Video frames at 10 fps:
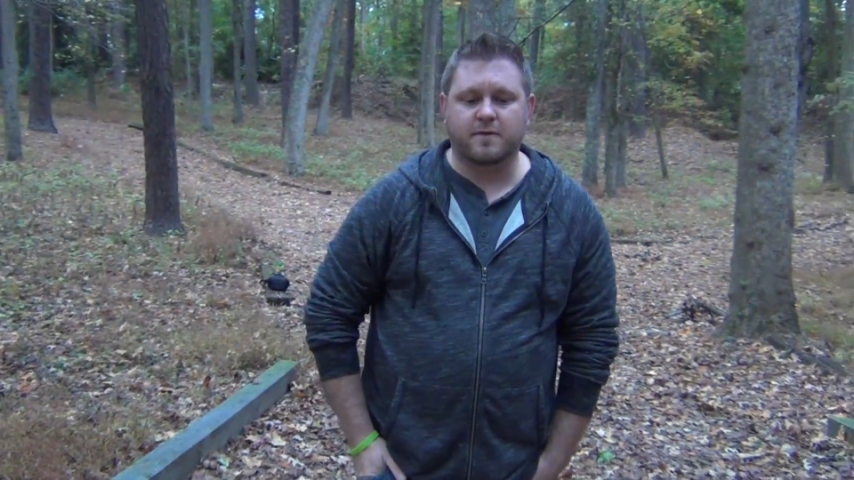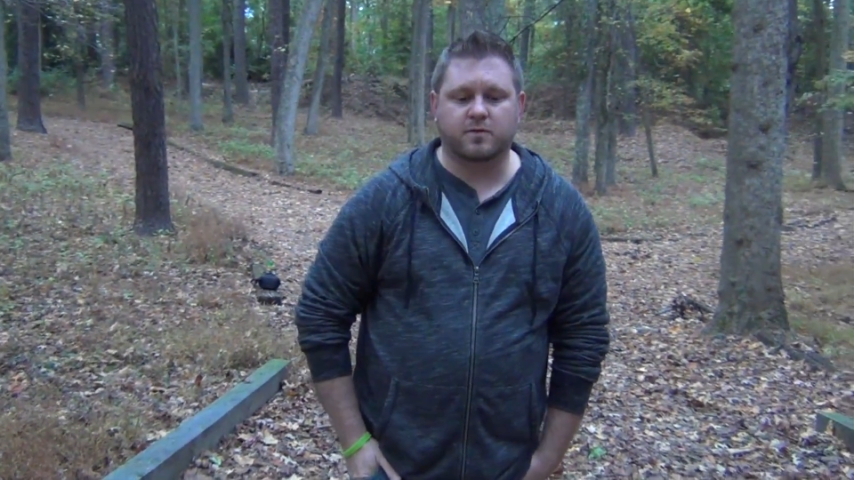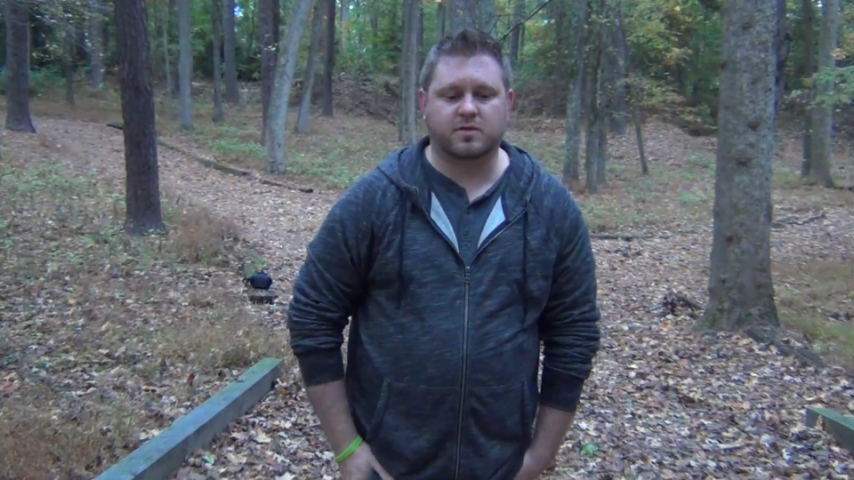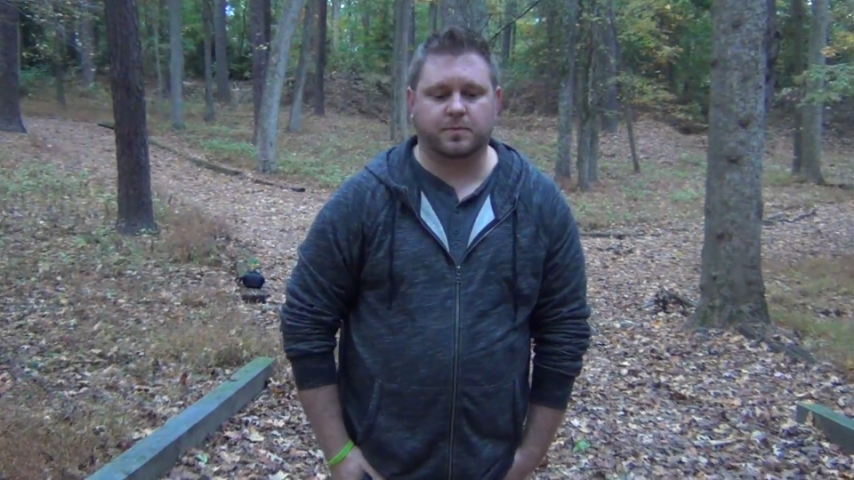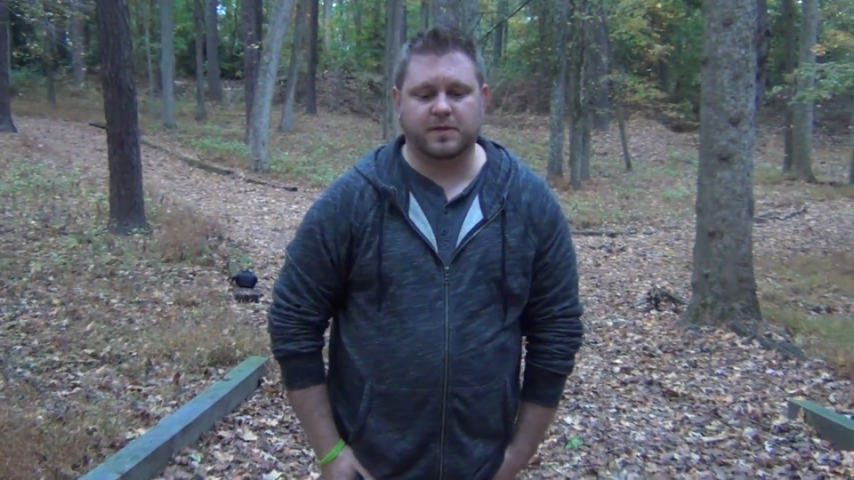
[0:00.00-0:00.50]
It
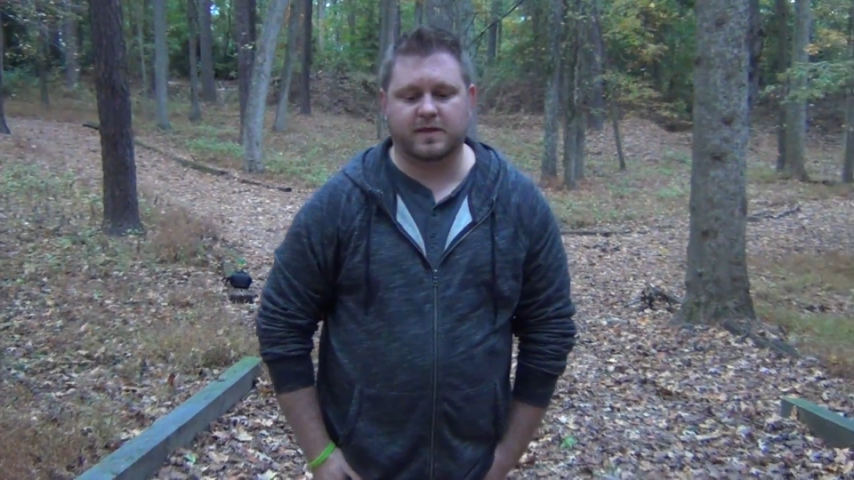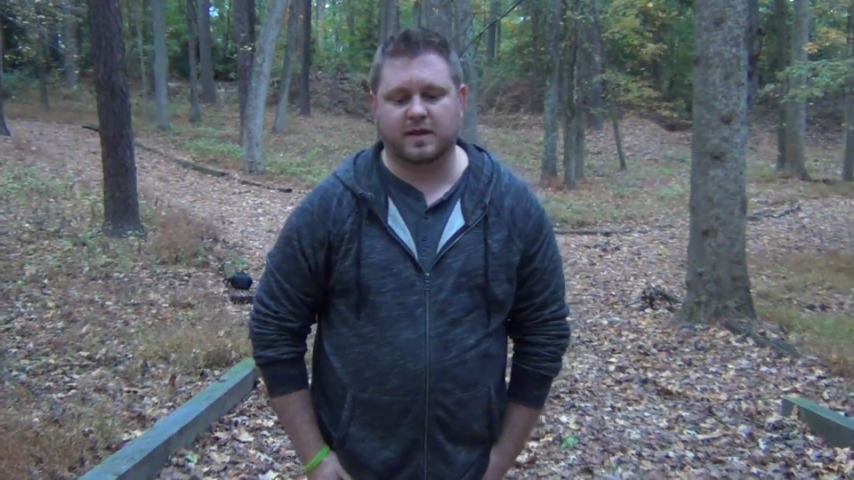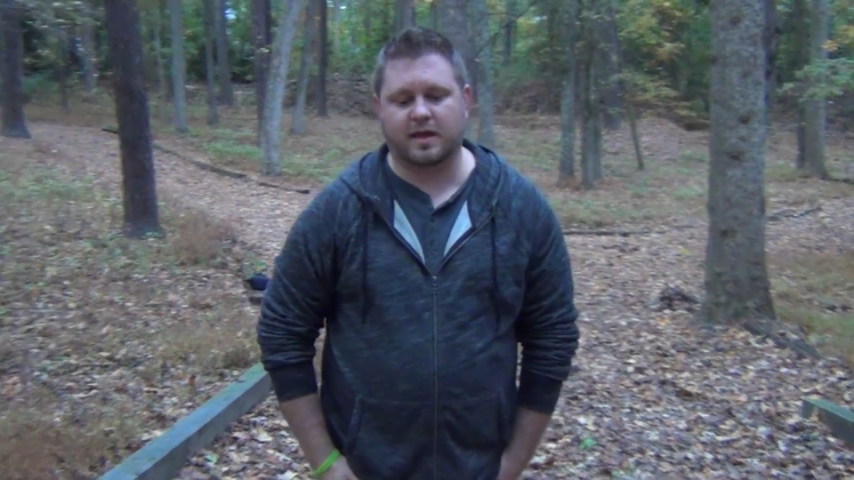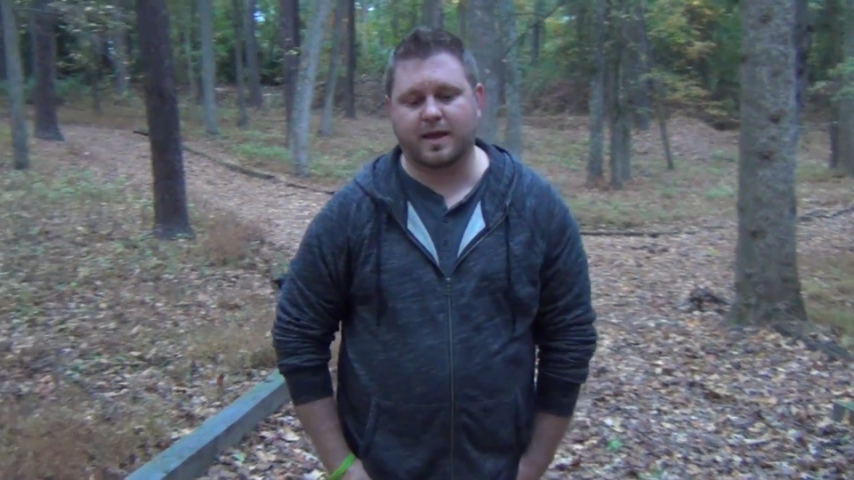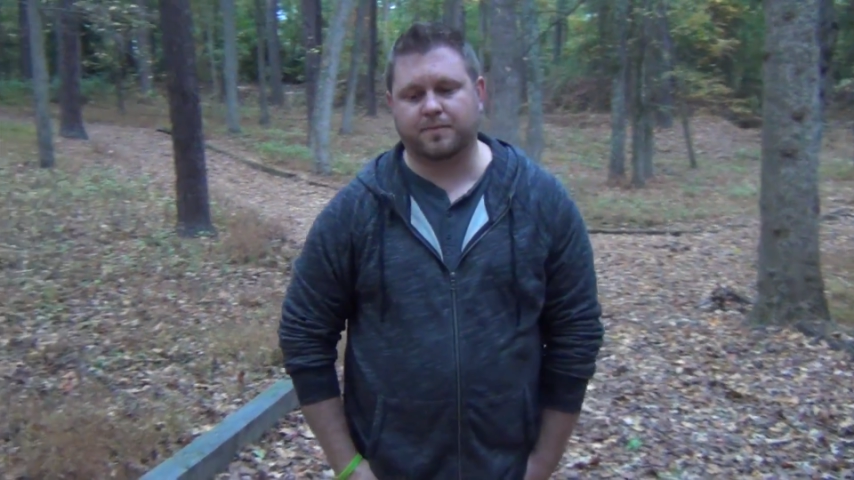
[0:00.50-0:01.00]
was something
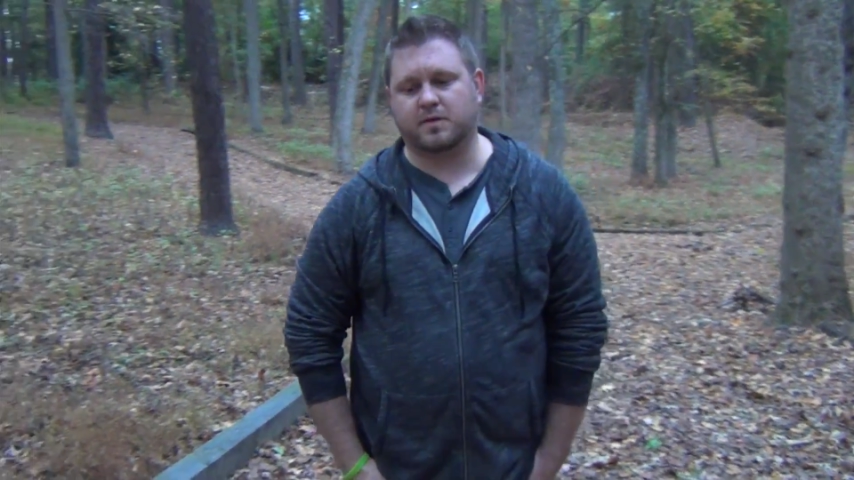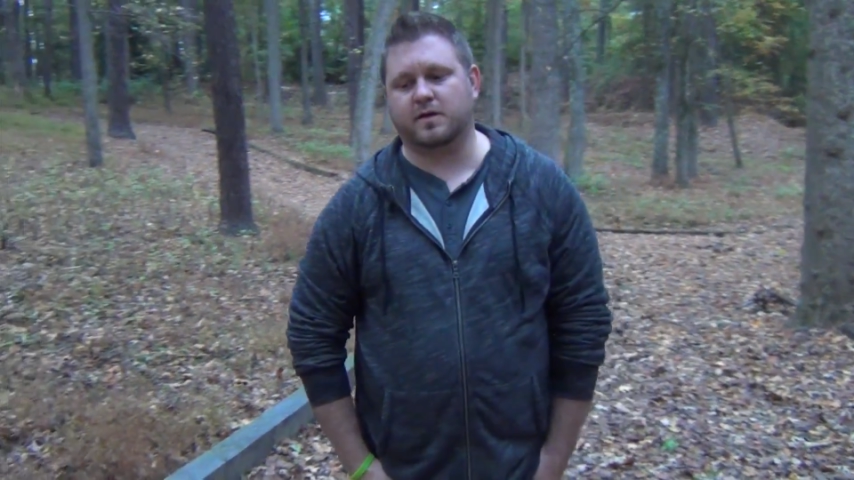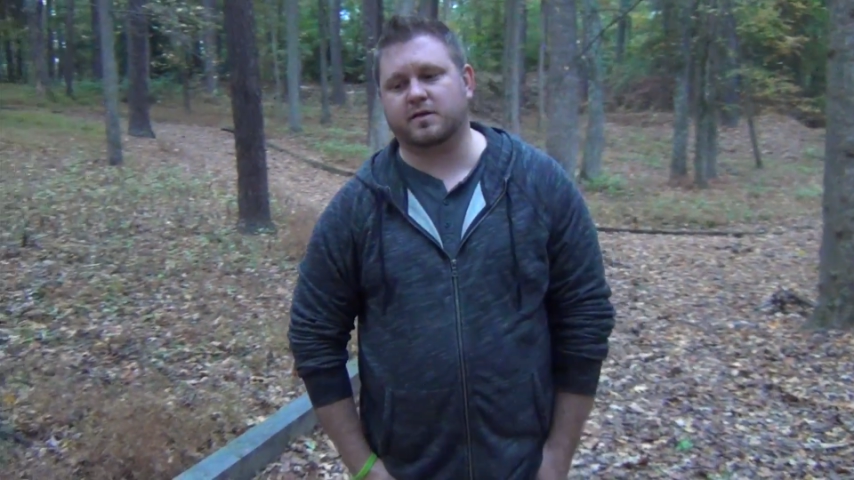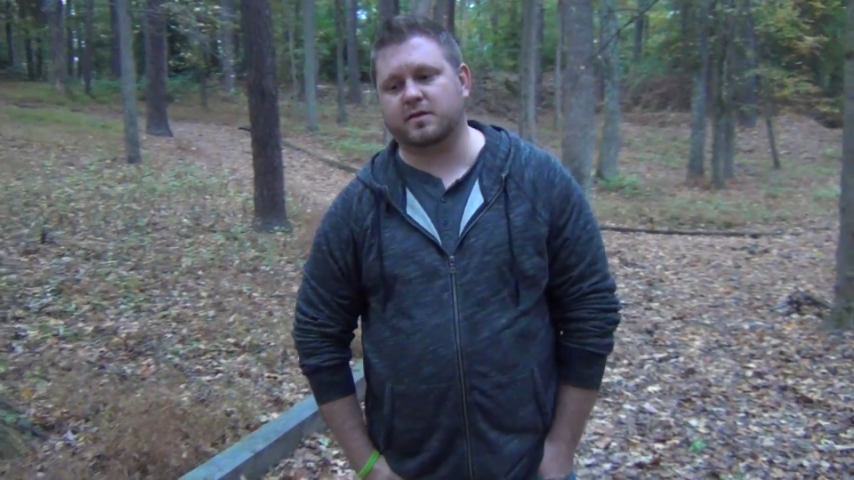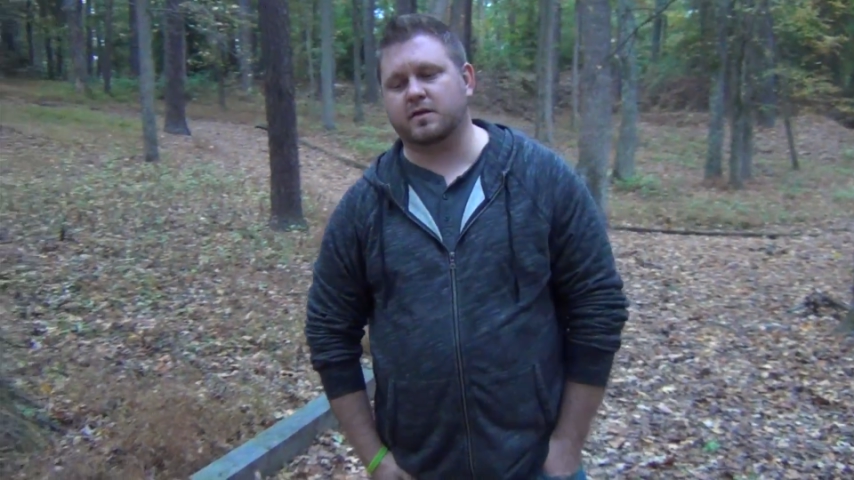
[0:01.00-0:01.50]
that kept
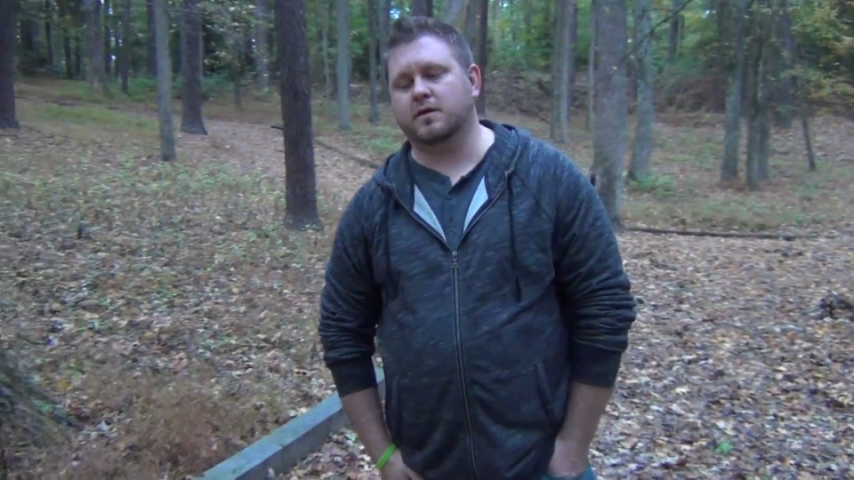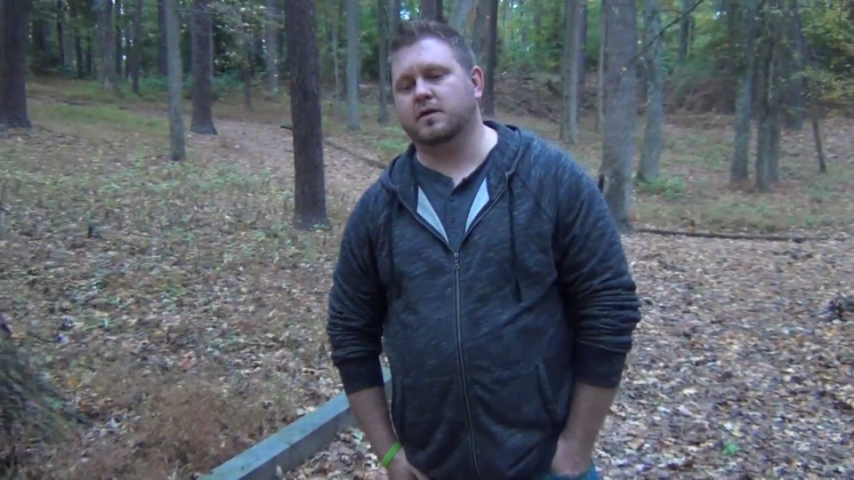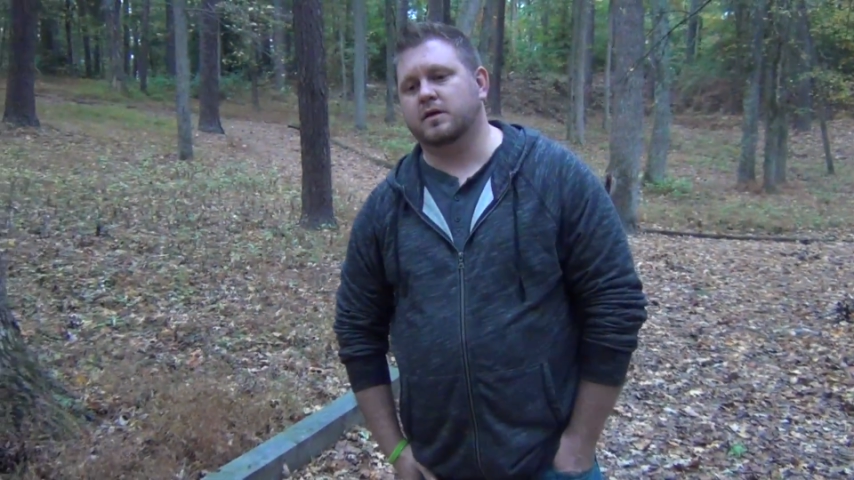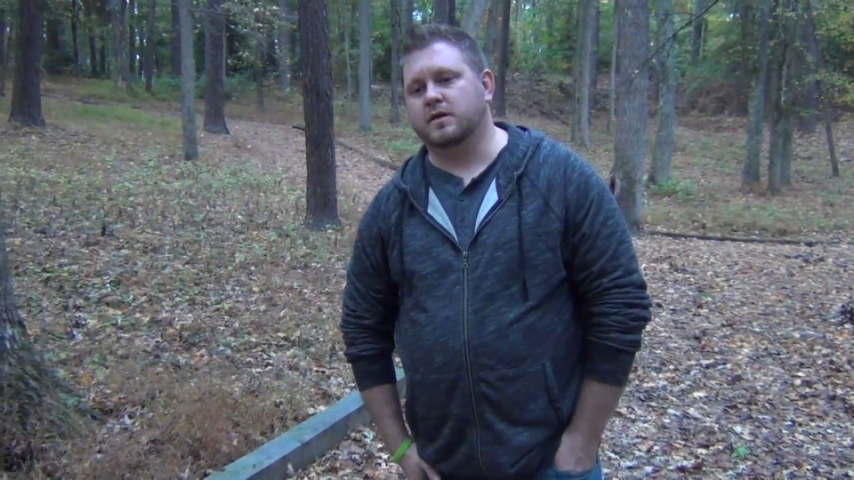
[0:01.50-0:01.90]
us